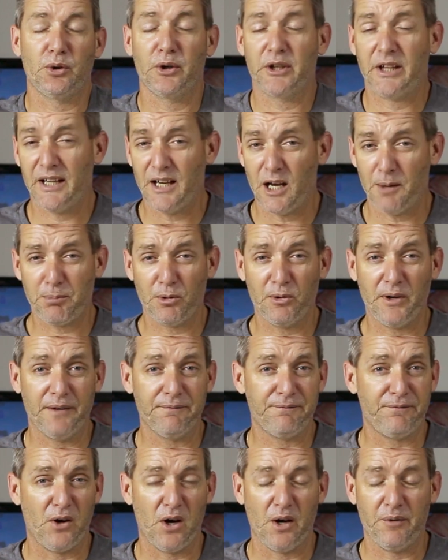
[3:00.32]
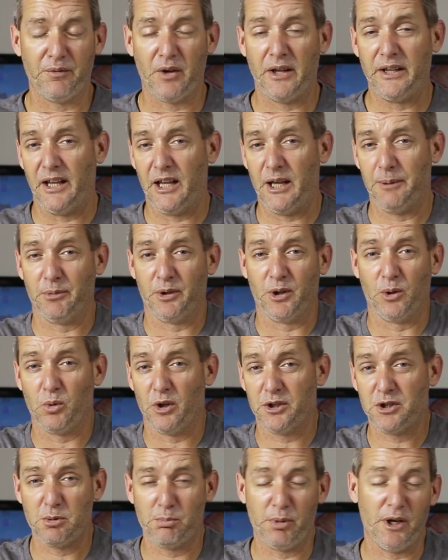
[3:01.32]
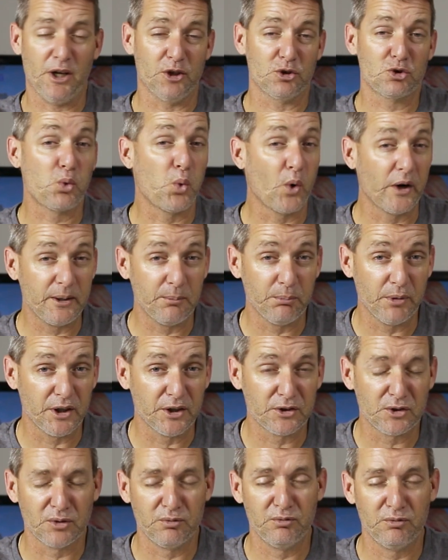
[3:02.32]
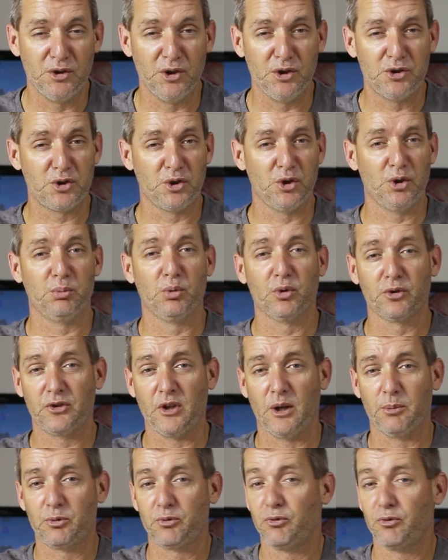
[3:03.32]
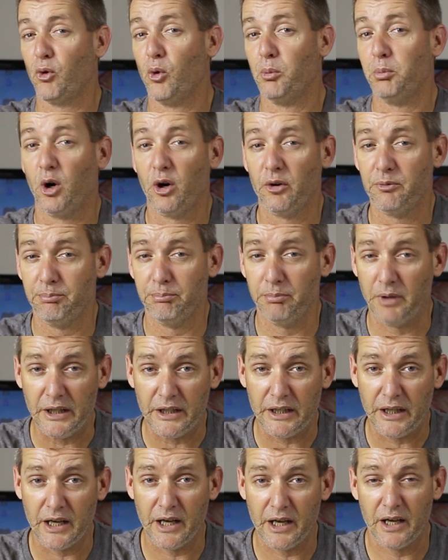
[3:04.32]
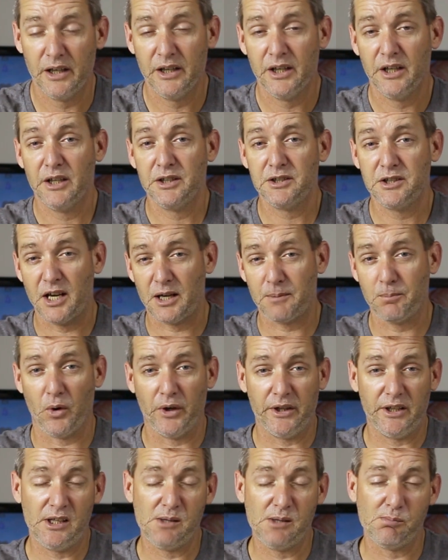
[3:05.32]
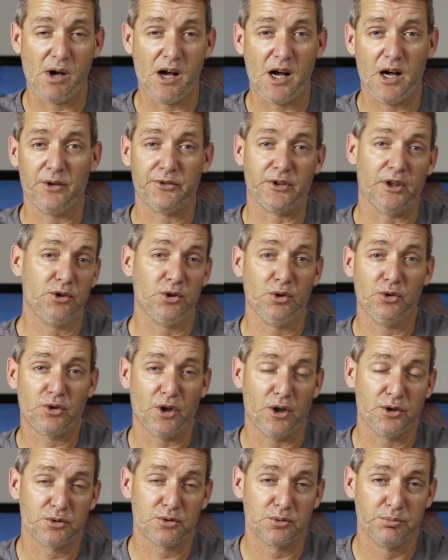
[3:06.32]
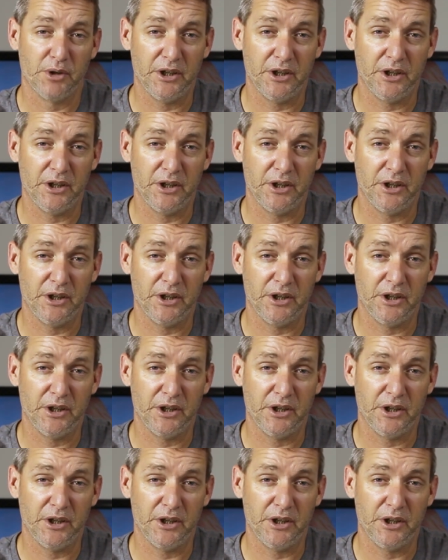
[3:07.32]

So I get up around 5am and I watch about 20 minutes of YouTube or some form of media, check my emails and do social